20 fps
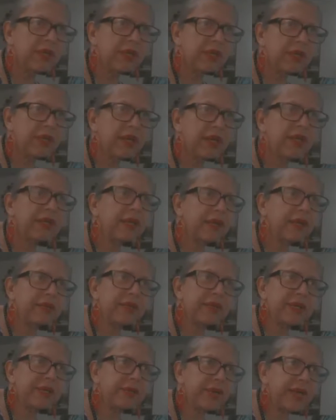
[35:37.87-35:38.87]
and I
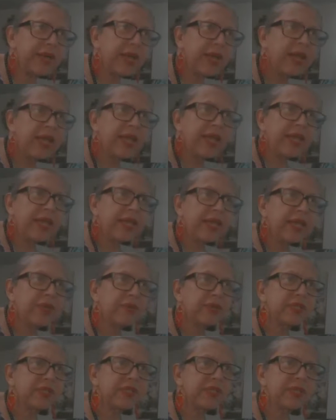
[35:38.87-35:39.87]
already read that. He
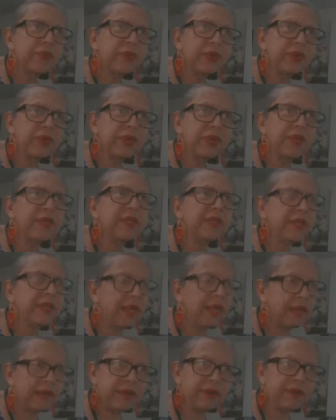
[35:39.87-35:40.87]
was deported.
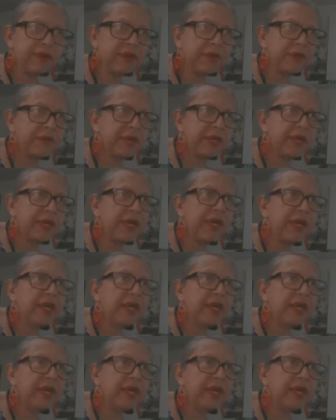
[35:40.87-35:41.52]
Yeah, I already read that.